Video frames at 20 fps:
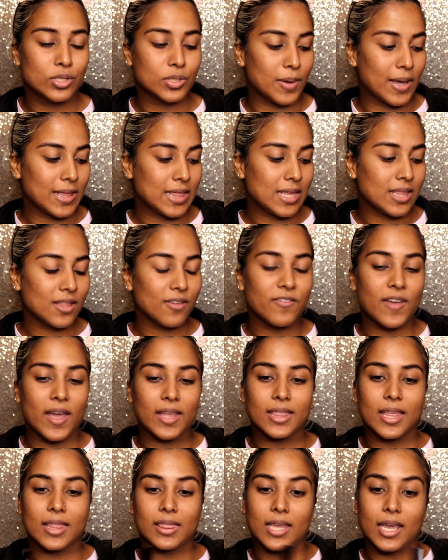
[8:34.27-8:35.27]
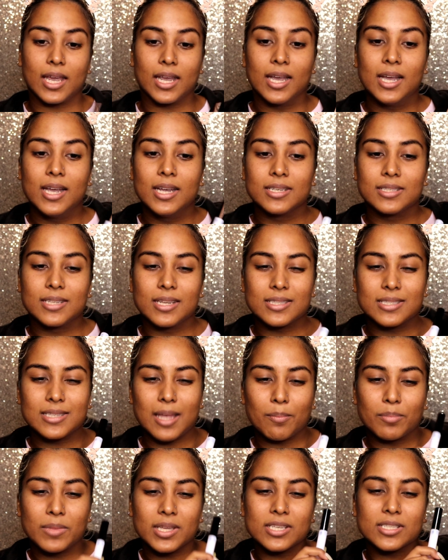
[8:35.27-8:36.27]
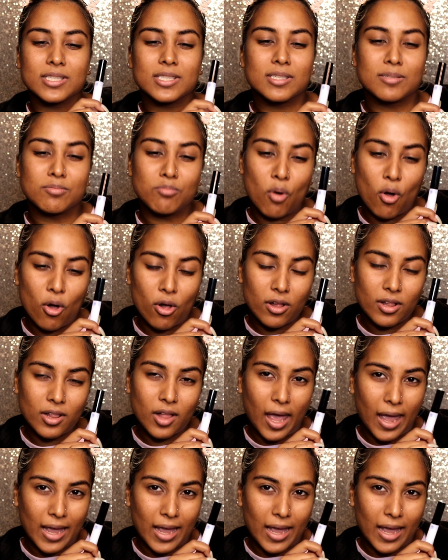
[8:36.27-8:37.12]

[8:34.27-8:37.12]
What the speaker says: so I think the fact that they did something small